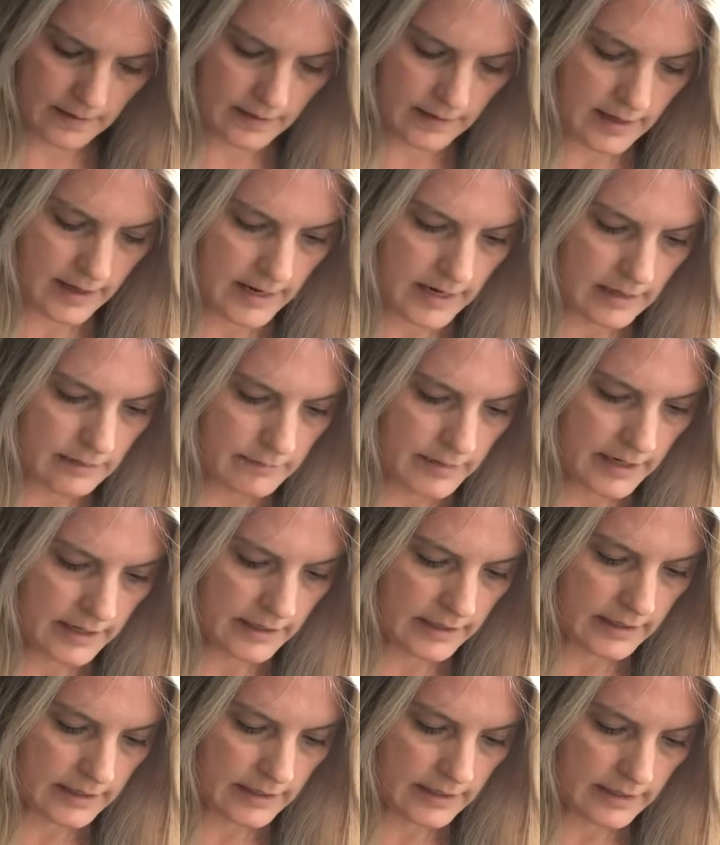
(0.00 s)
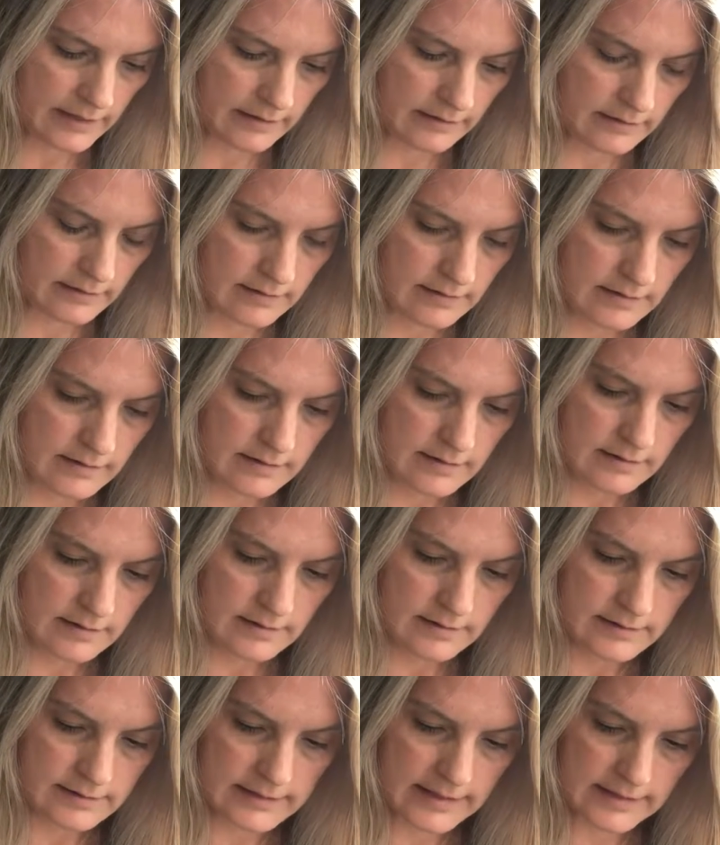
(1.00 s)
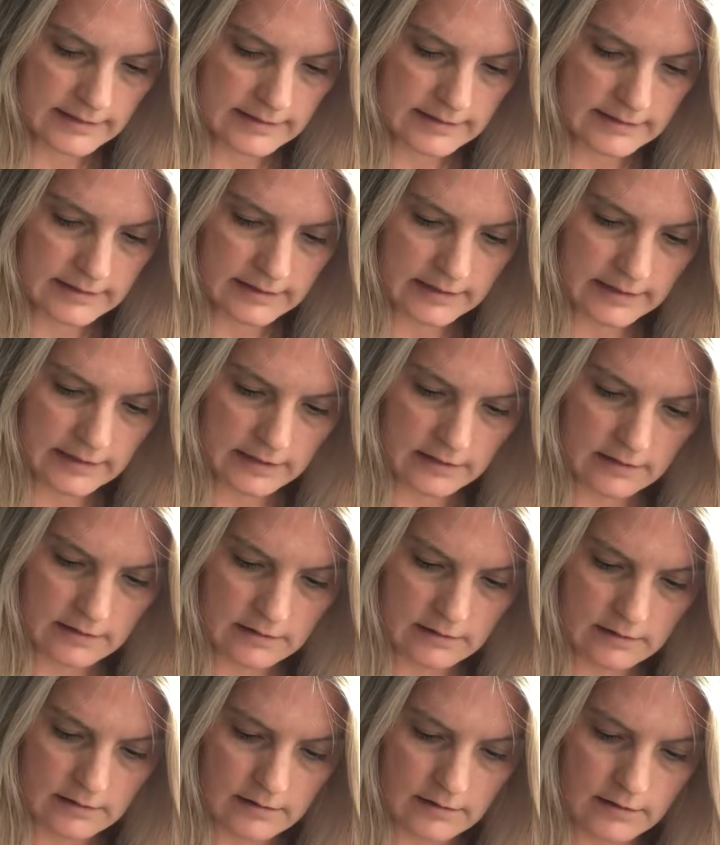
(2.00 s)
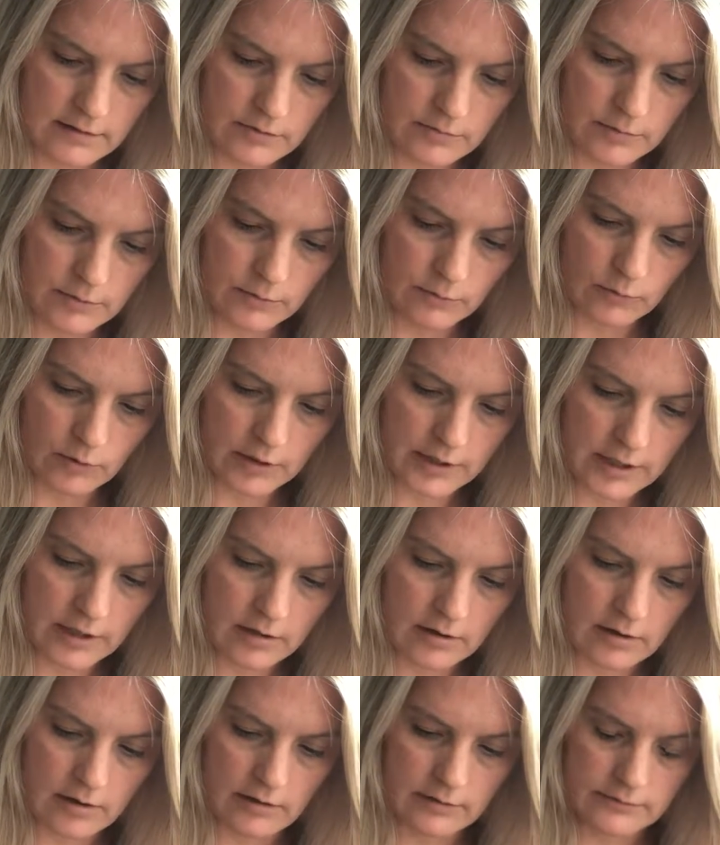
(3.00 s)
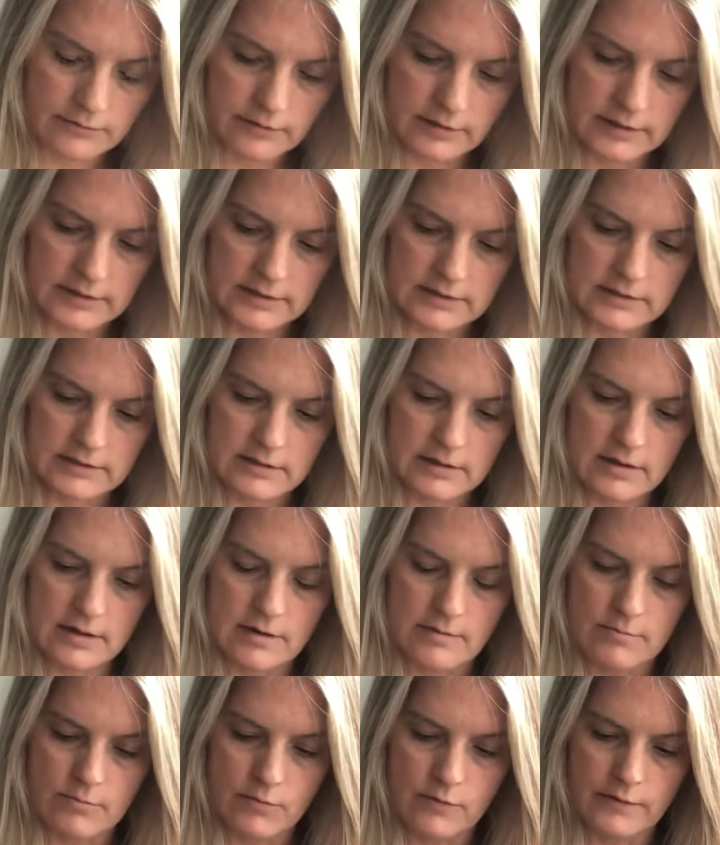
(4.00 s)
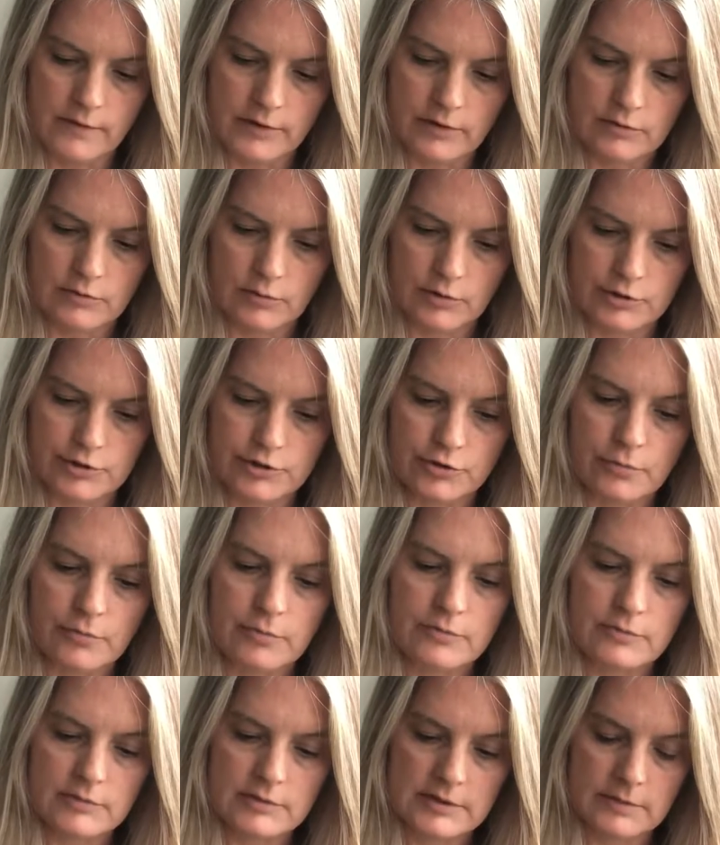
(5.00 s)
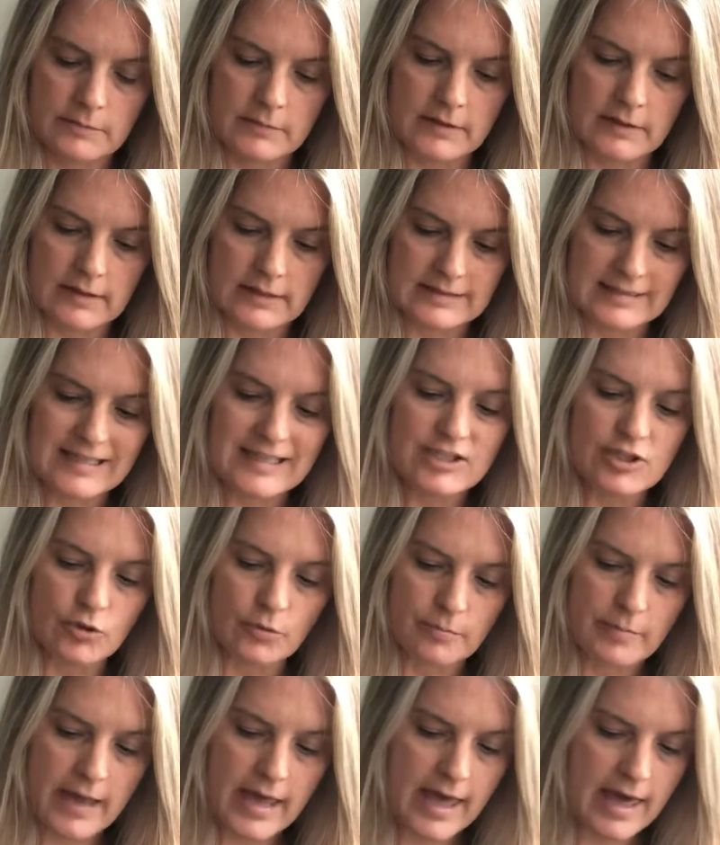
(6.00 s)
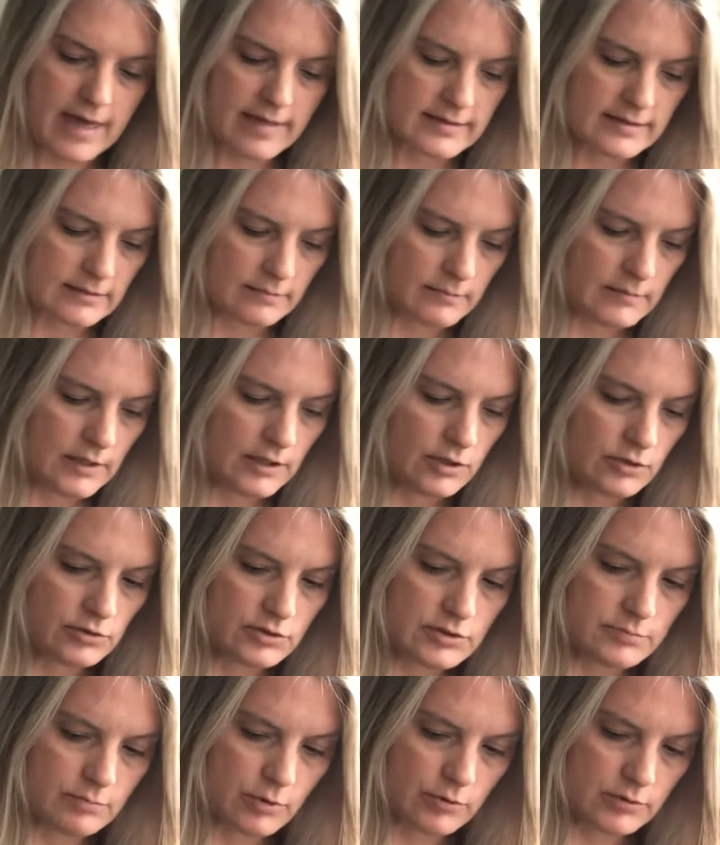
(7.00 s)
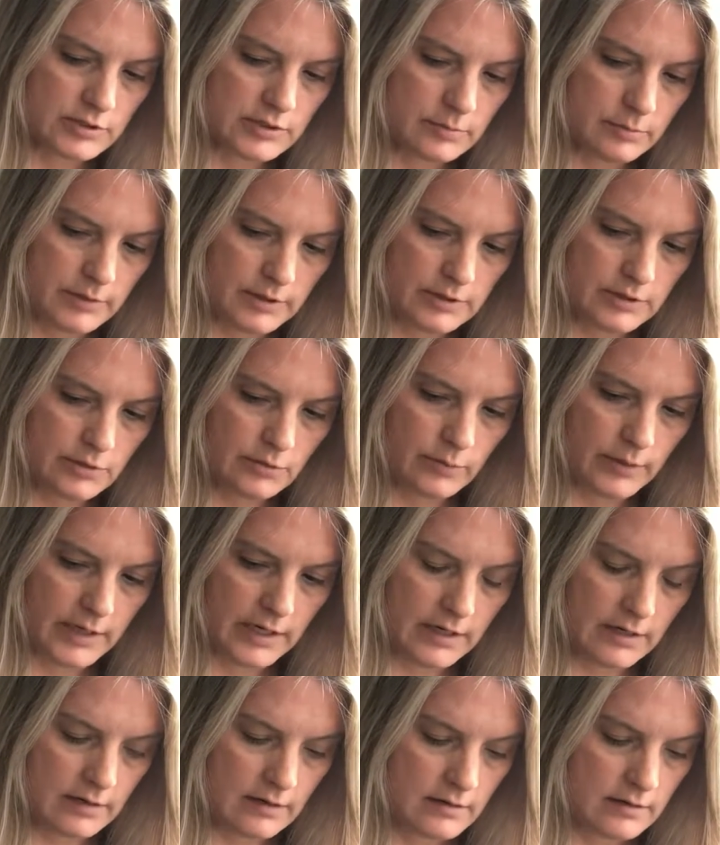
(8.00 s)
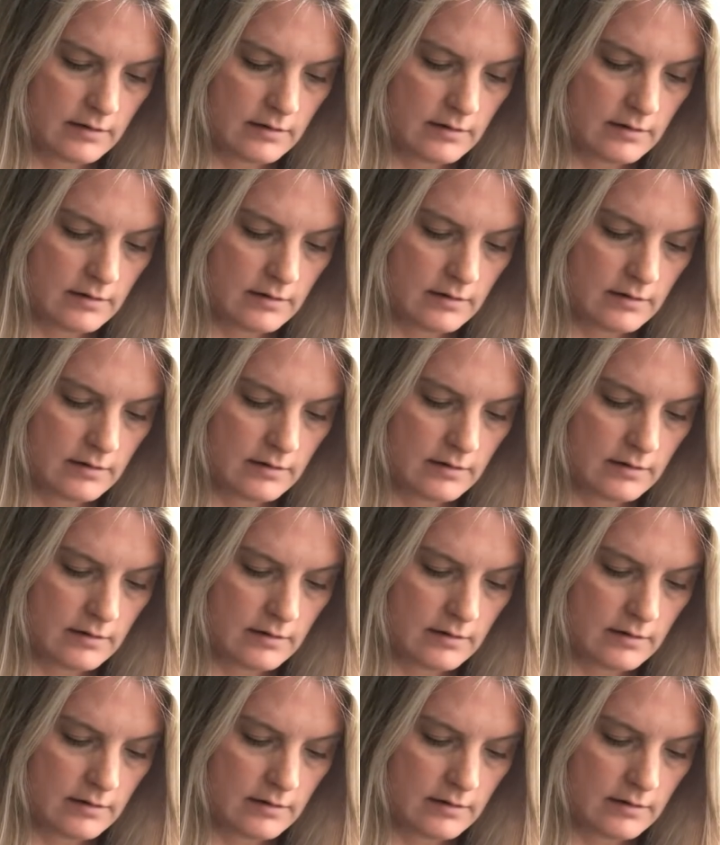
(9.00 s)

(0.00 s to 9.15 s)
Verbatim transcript: the Hangman again, Destiny, you've been working hard for this, um, moving towards your something that's in your path, something you're supposed to be doing.